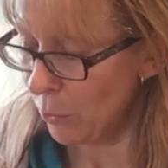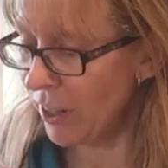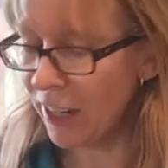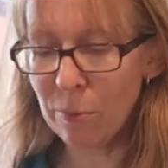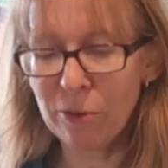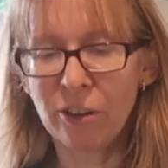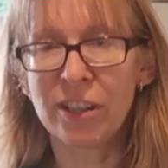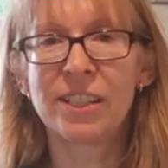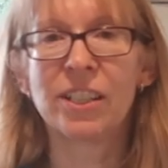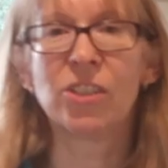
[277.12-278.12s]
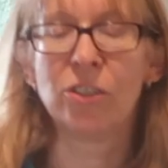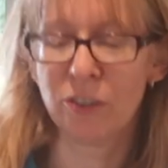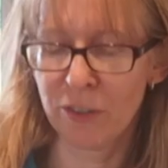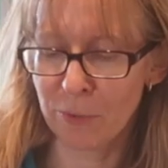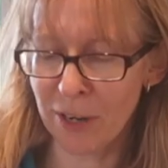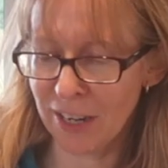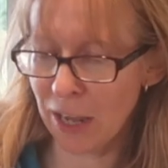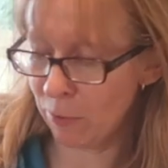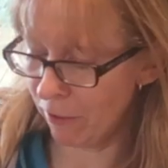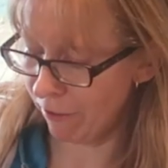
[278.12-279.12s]
1 cup of icing sugar and 1
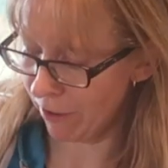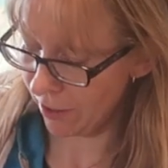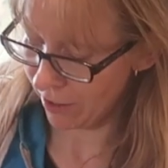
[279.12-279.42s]
cup of,